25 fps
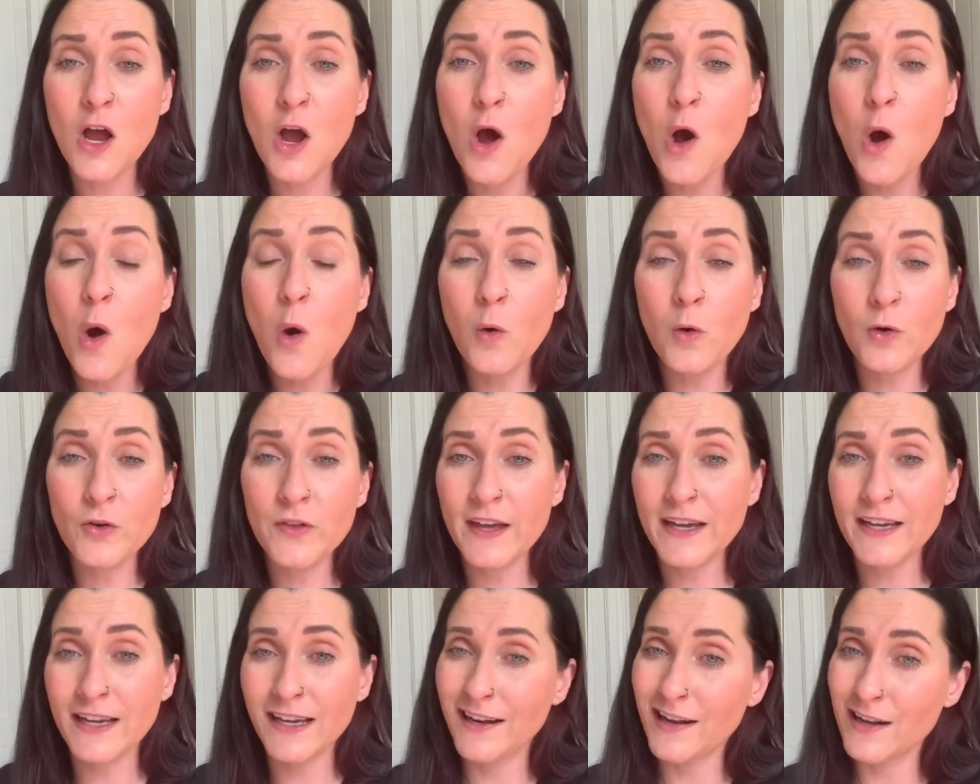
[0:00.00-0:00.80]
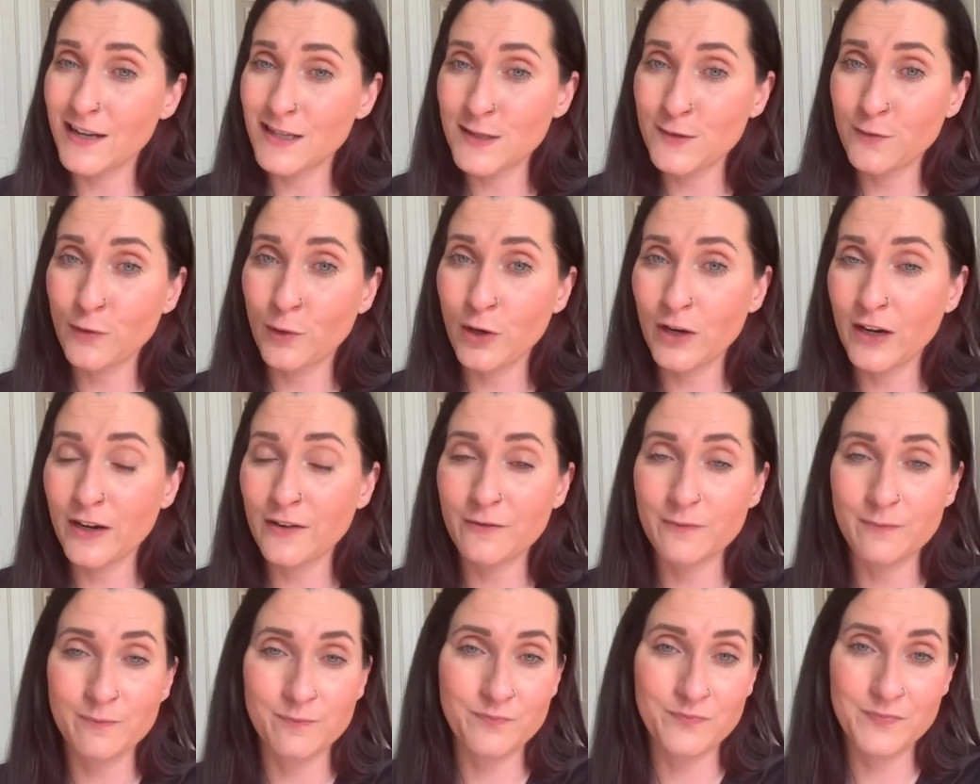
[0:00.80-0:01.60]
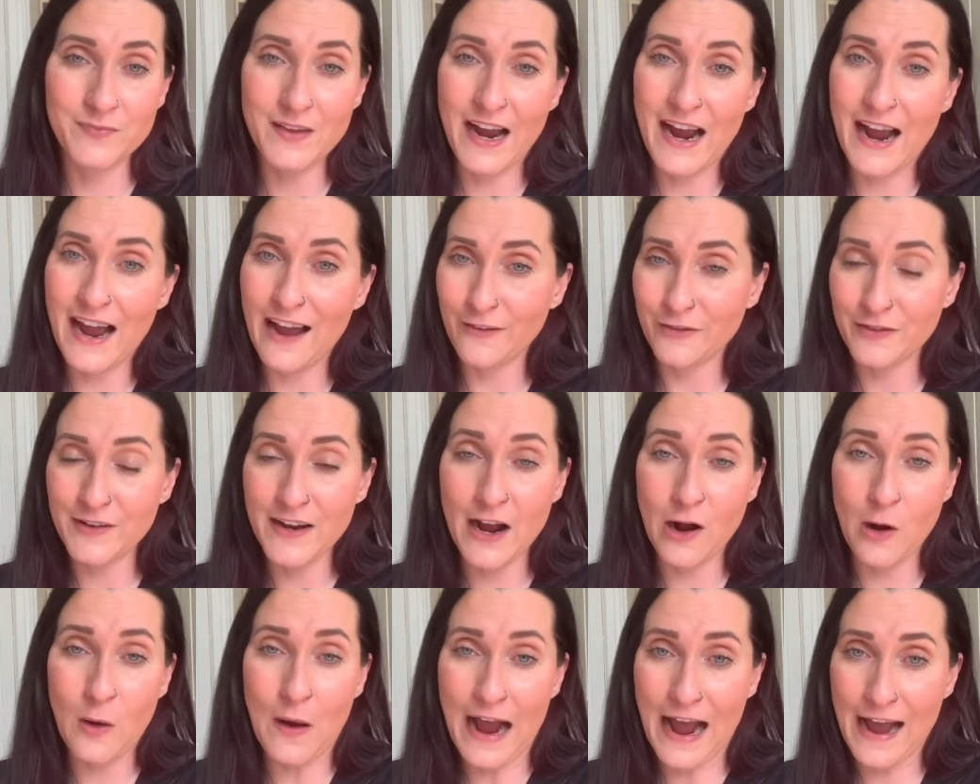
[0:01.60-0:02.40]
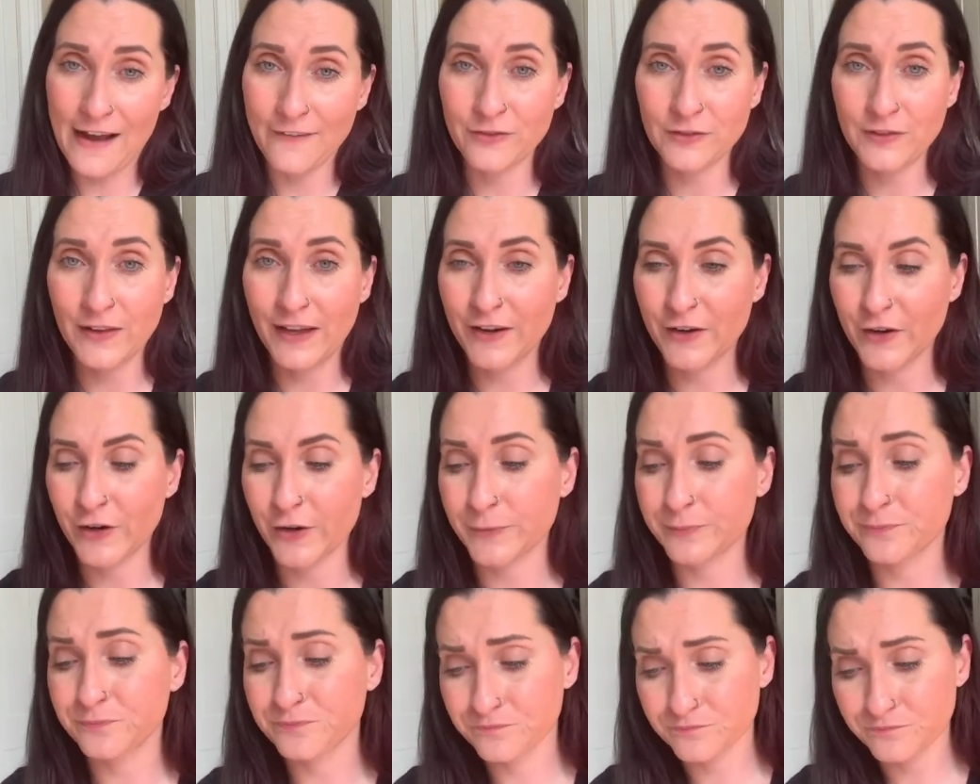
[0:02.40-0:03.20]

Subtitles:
or they can ask for it half now, half later.